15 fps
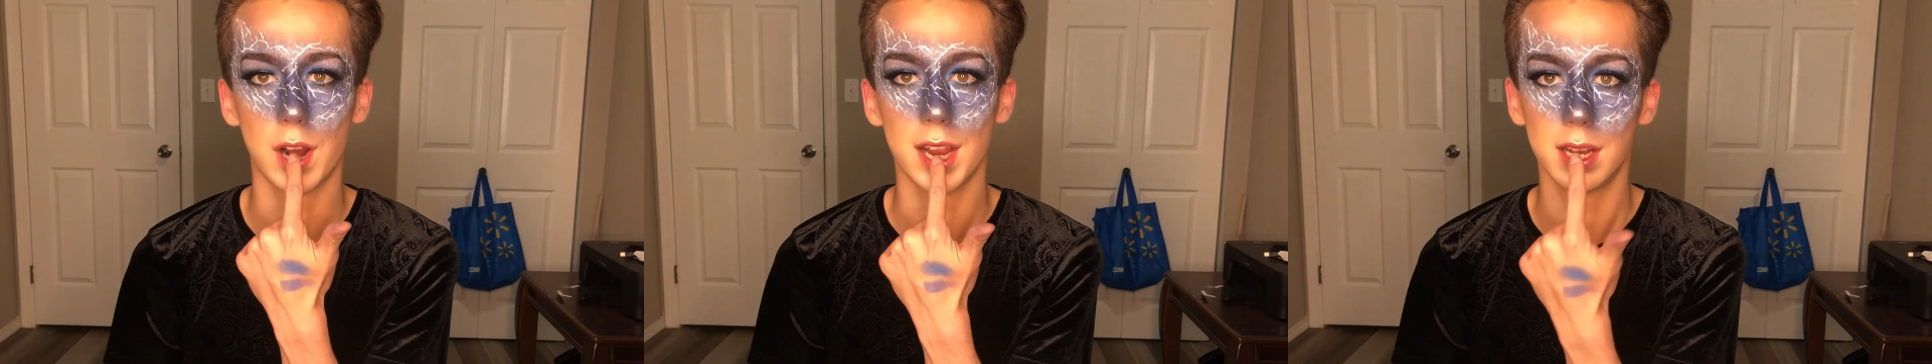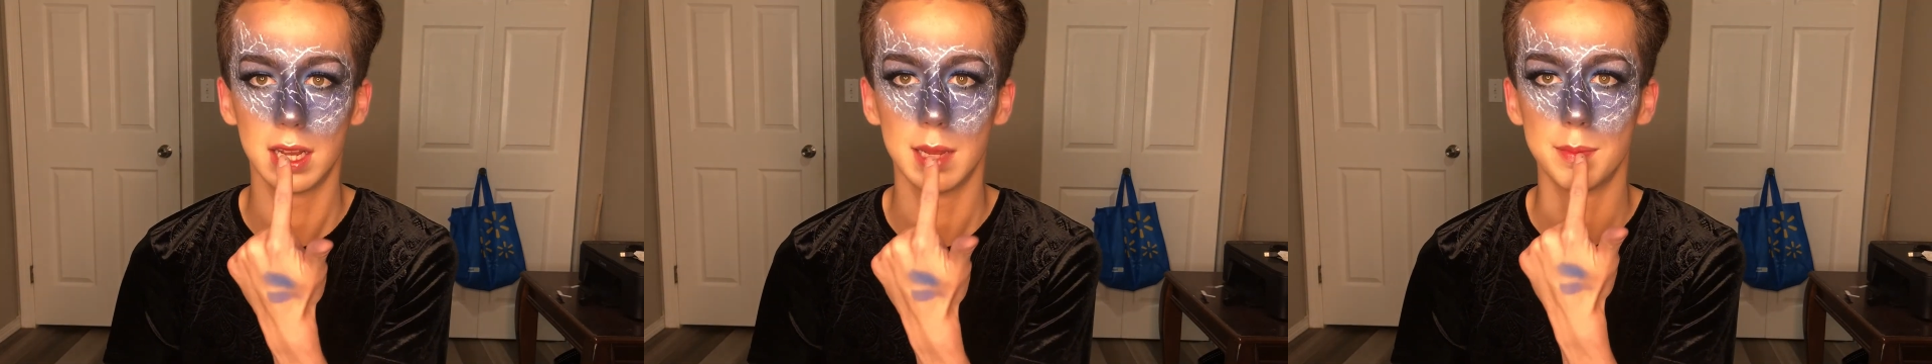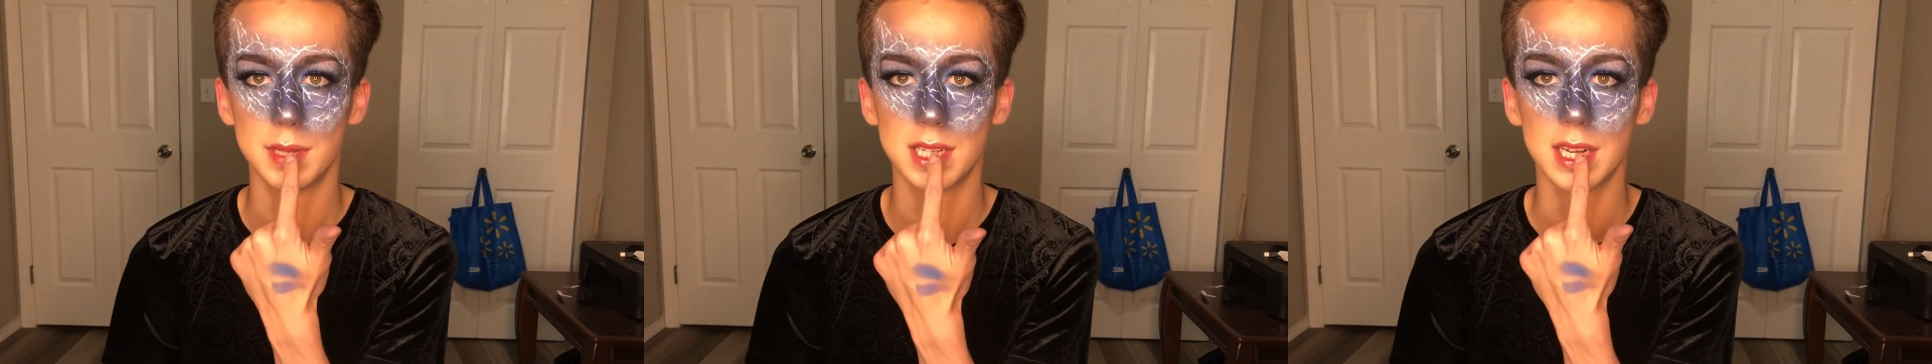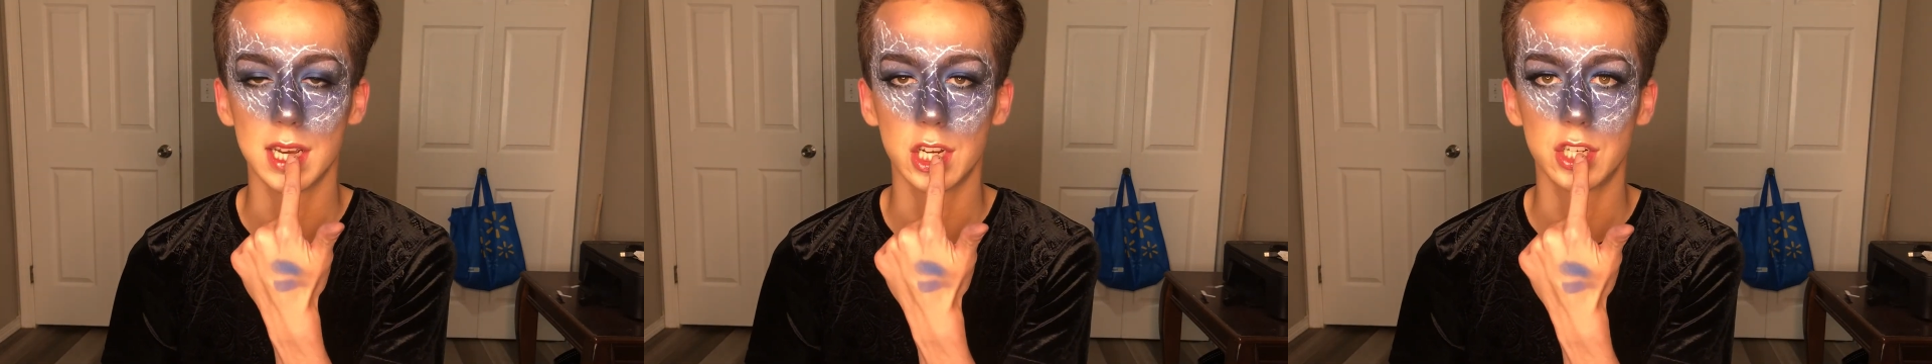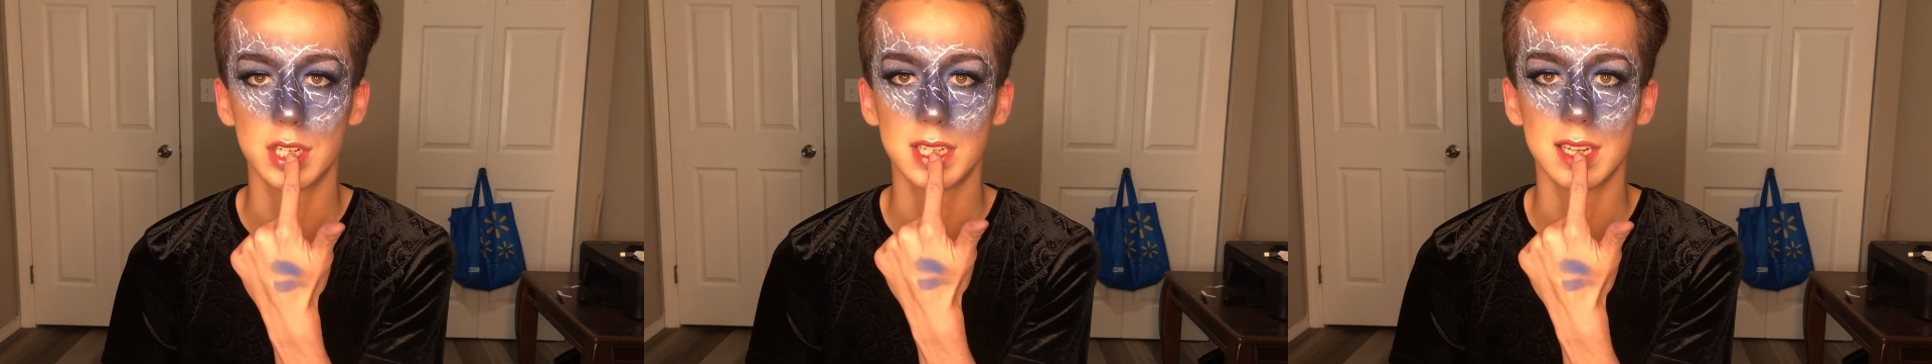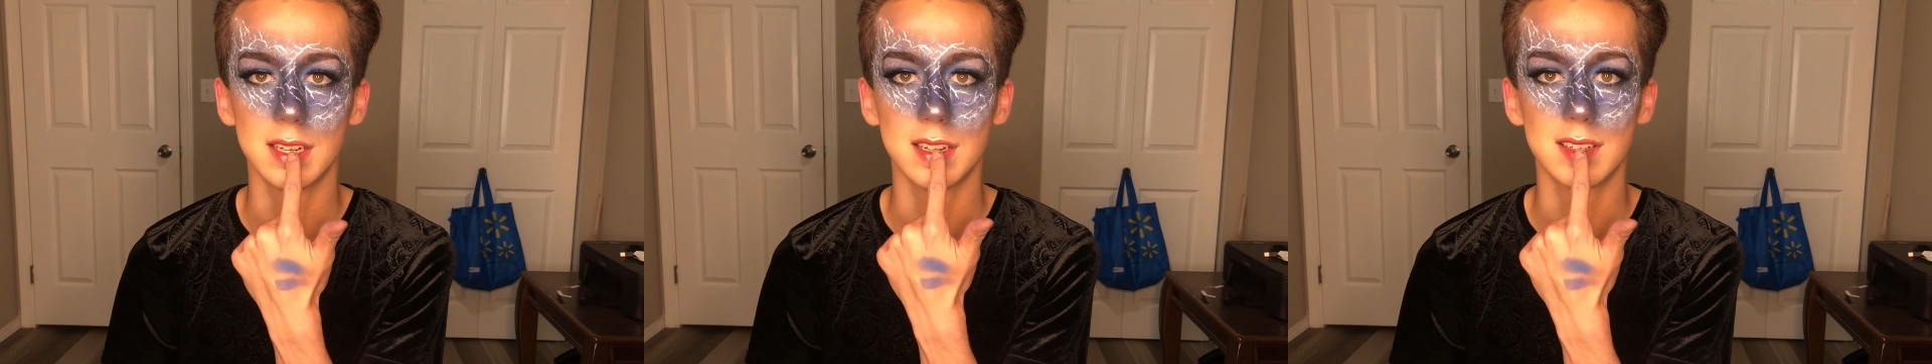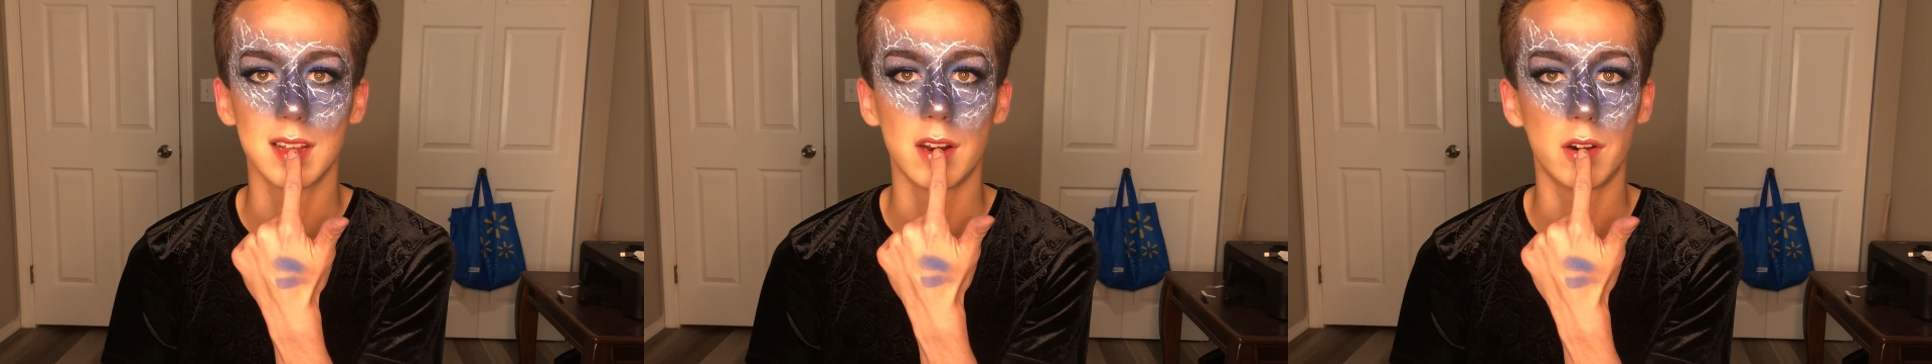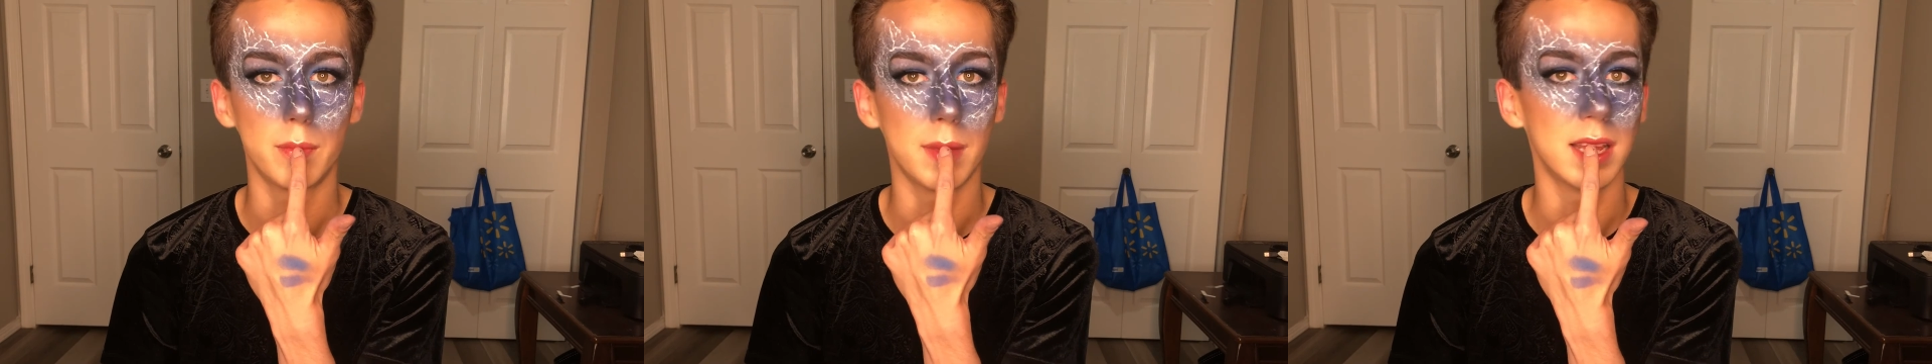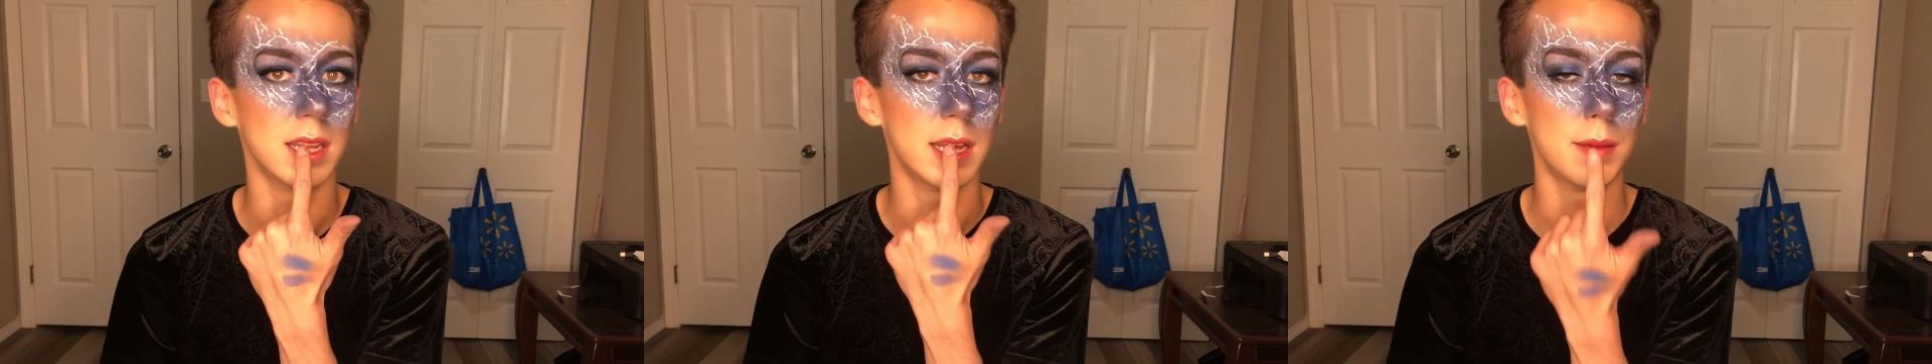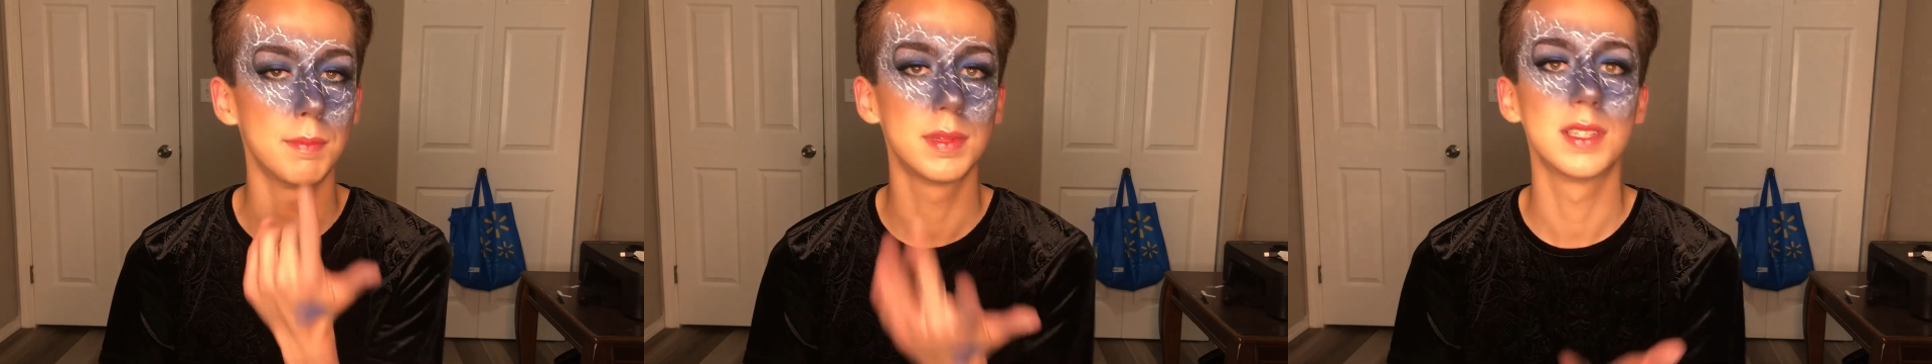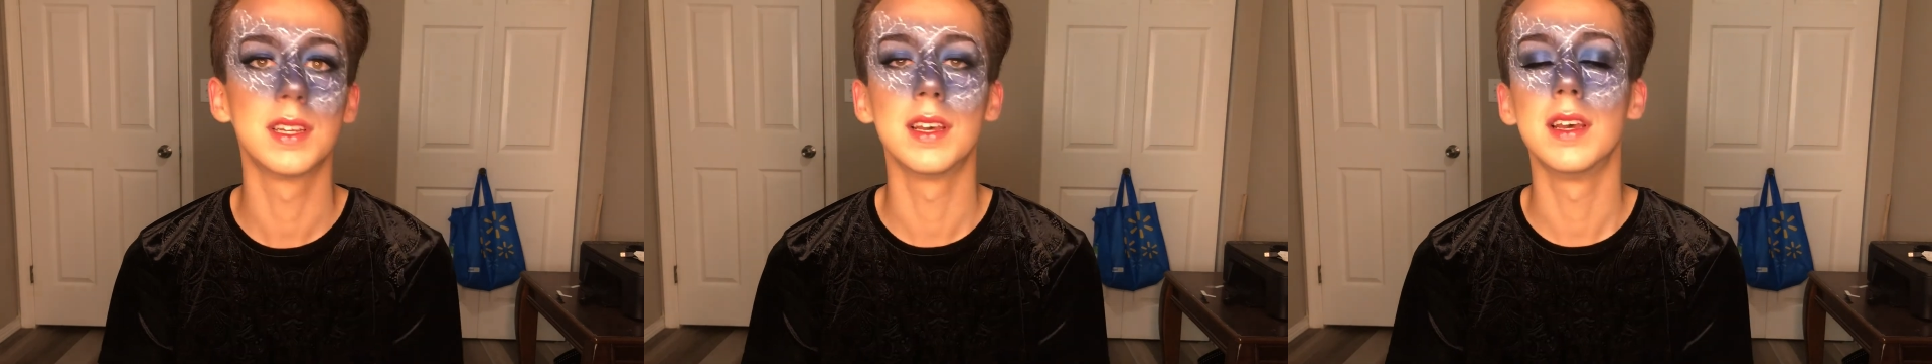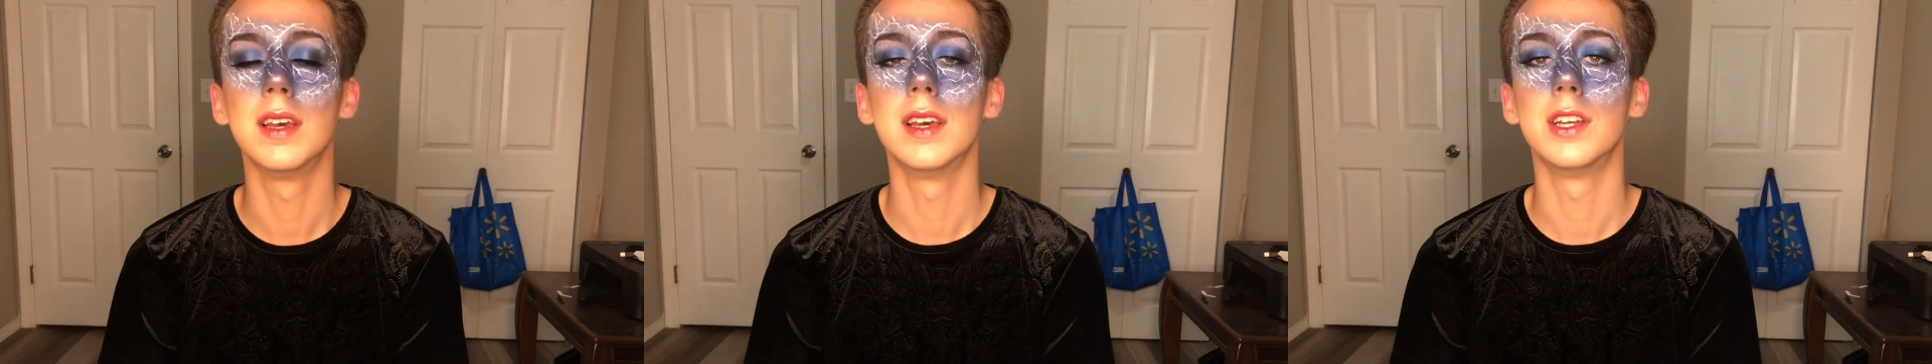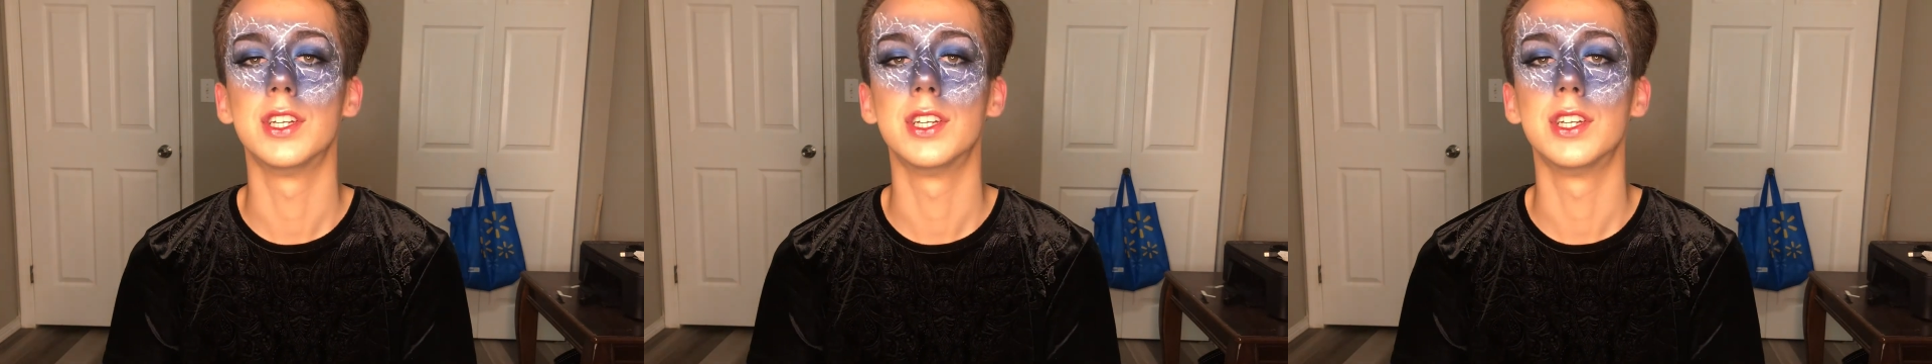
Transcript: red lipstick just in the center of my lips